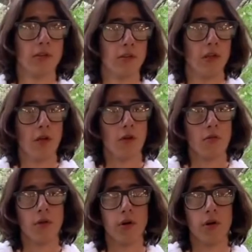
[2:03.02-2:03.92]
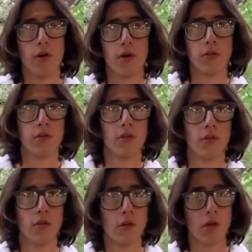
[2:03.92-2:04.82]
it were not
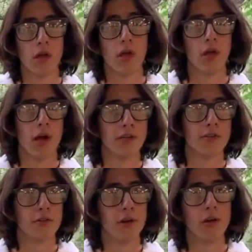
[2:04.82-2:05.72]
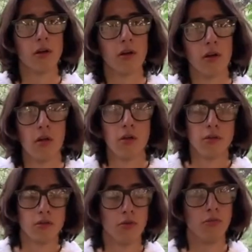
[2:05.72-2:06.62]
answering.
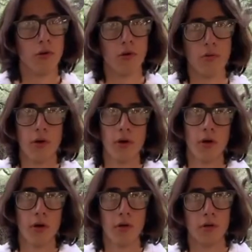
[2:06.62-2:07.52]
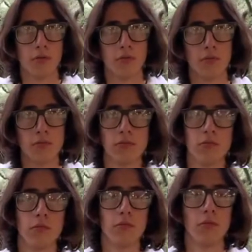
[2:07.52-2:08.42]
So we were
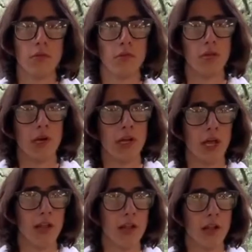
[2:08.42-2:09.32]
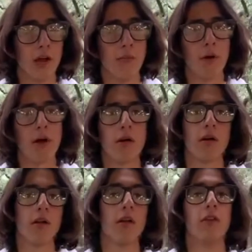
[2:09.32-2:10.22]
in a dilemma
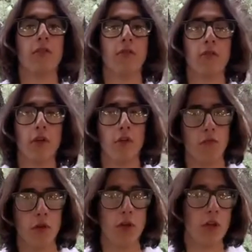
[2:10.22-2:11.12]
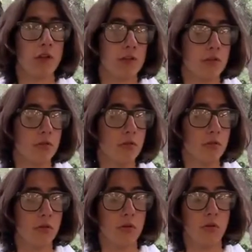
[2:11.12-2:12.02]
if we needed to